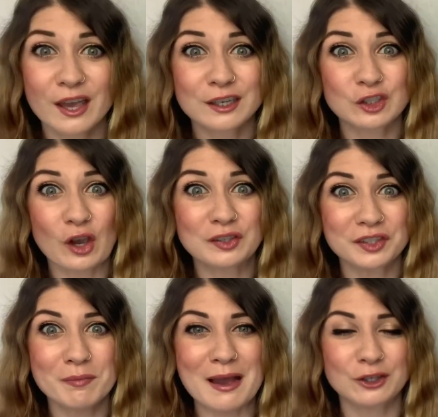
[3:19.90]
Just
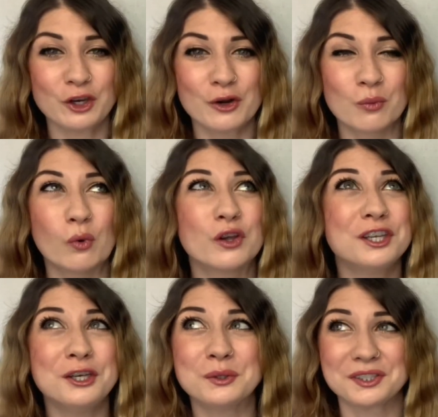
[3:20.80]
imagine what
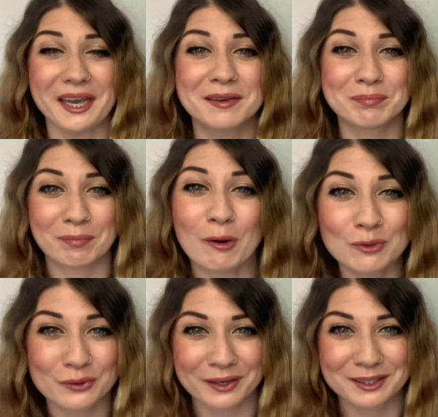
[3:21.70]
Usain
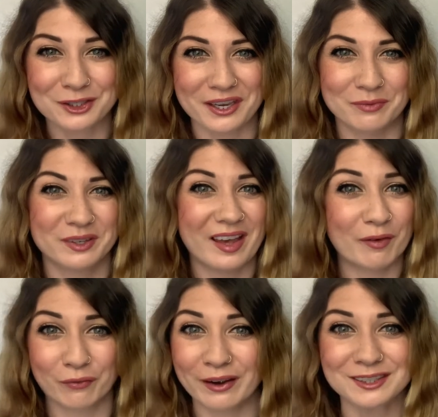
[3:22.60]
Bolt could achieve
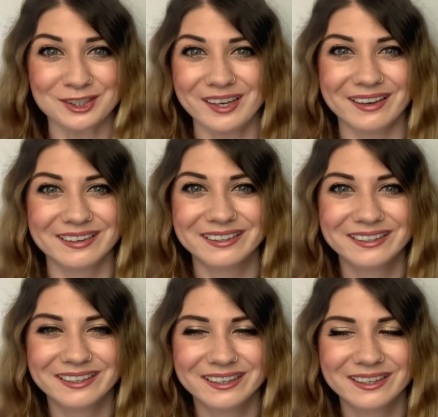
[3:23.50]
without friction.
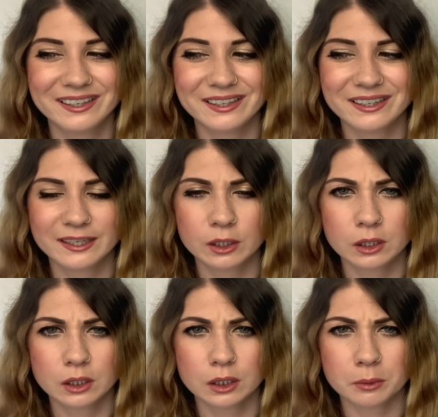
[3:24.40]

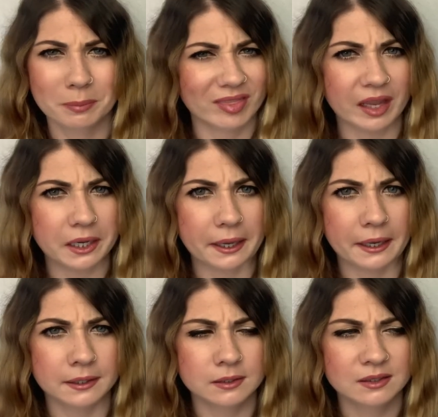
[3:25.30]
But then
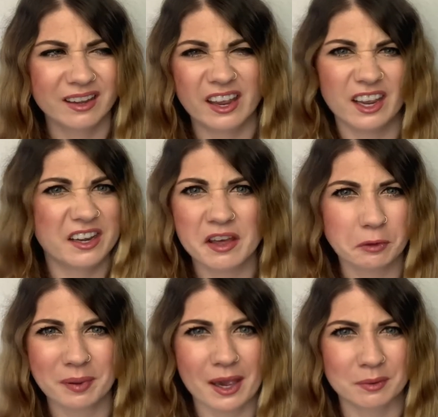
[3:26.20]
again, he'd never
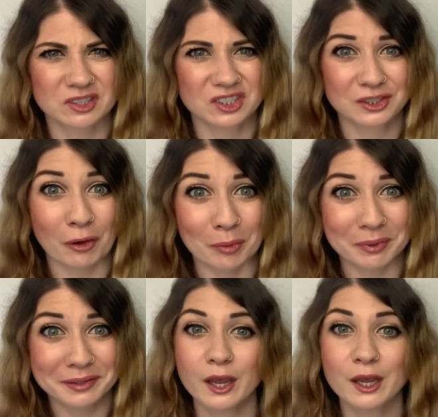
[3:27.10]
be able to stop.
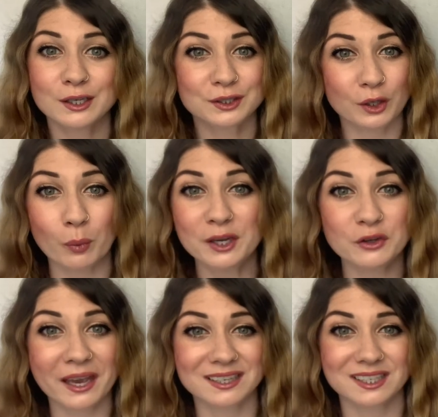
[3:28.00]
So when you
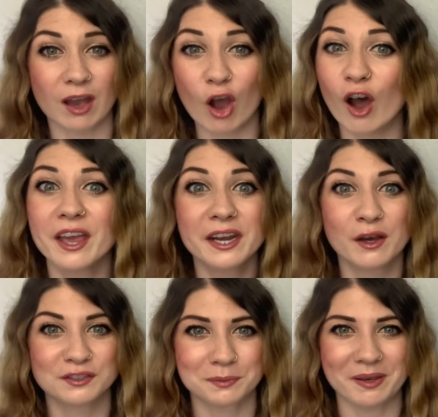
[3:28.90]
get to high
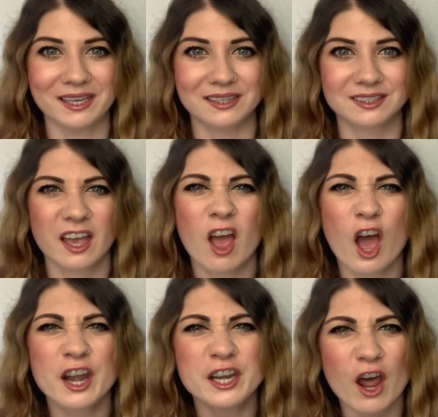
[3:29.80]
enough speeds,
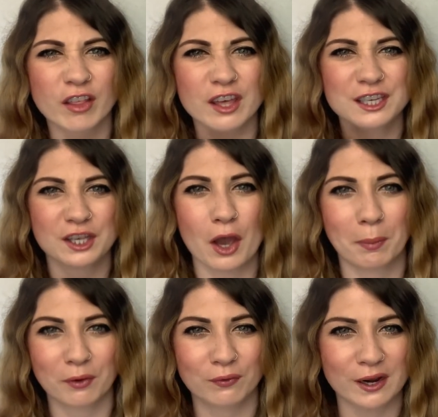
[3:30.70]
another type
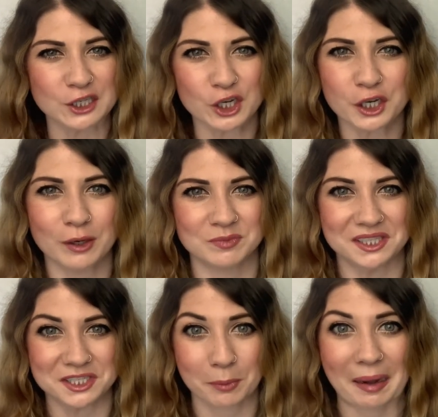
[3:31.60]
of friction comes
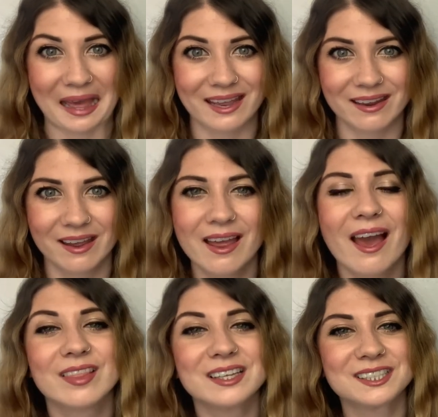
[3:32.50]
into play,
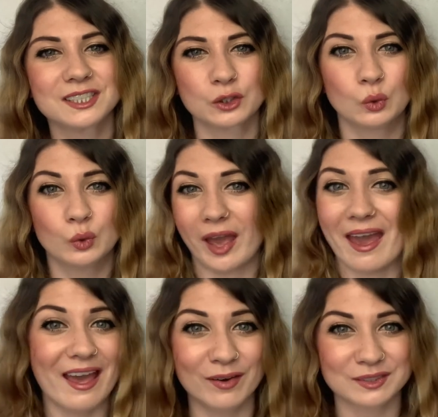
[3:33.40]
and this is called
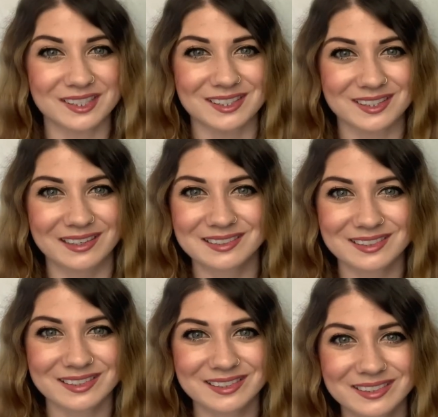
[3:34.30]
air
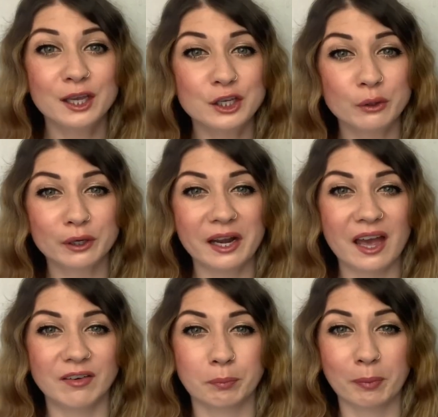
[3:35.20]
resistance. You can
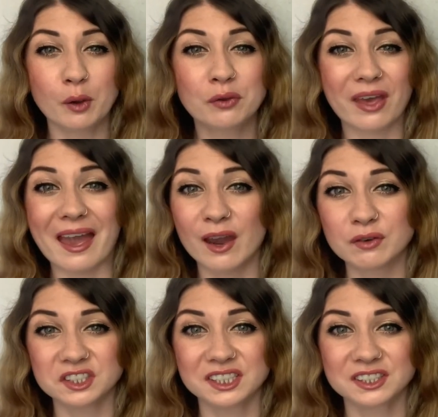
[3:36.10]
have both air
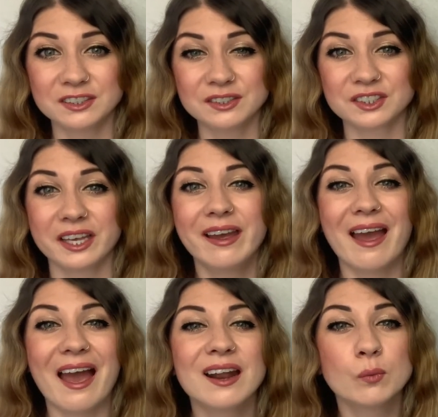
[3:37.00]
resistance
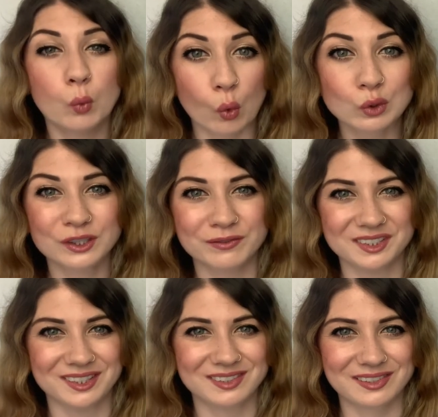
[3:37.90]
and water
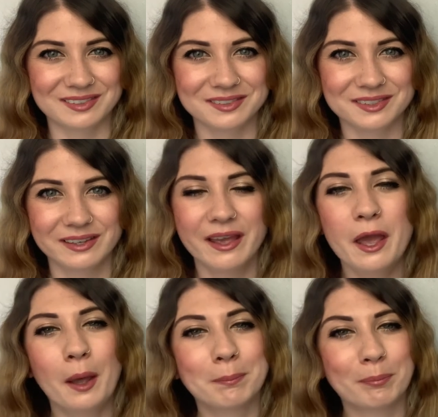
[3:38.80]
resistance,
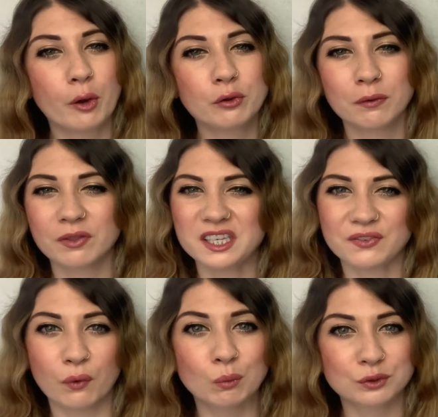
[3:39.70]
and both of these
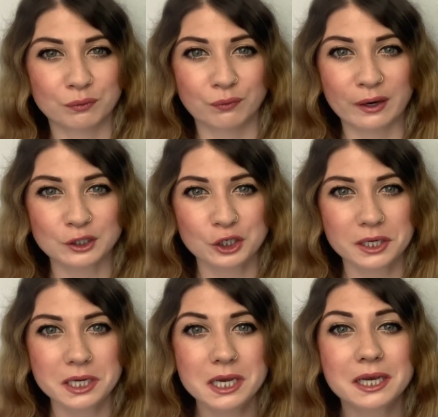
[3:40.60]
forms of
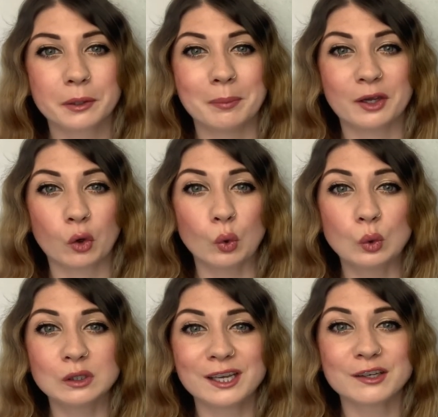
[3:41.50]
friction can be
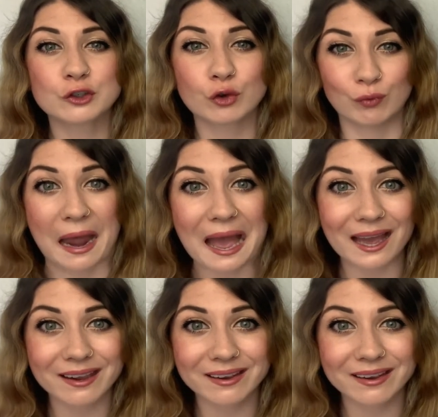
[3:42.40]
called drag.